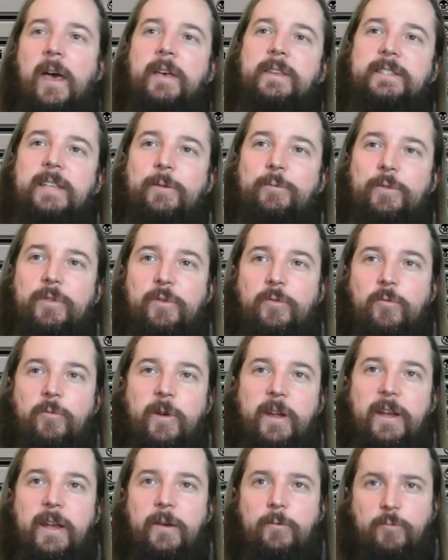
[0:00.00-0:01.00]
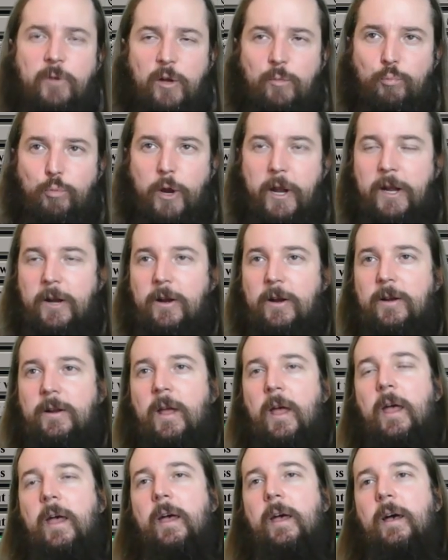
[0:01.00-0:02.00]
Same with the Rin and Realmbreaker,
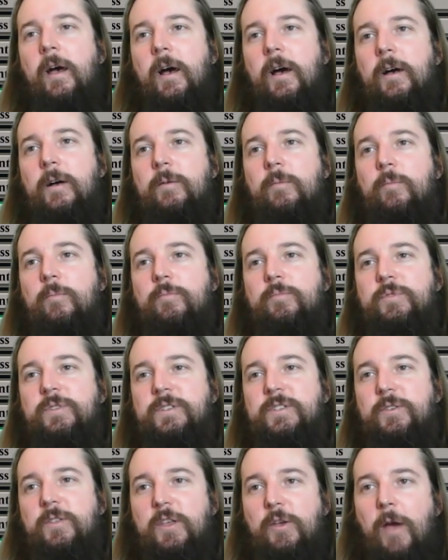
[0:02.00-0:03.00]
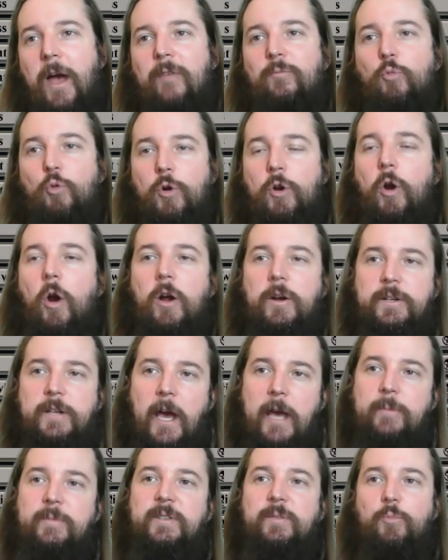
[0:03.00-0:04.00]
just so that you have more card
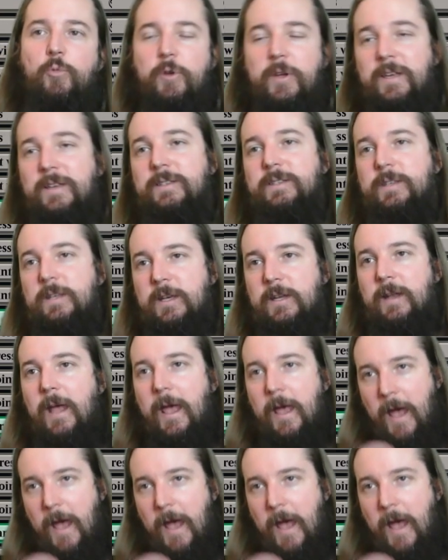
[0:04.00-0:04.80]
types and more easily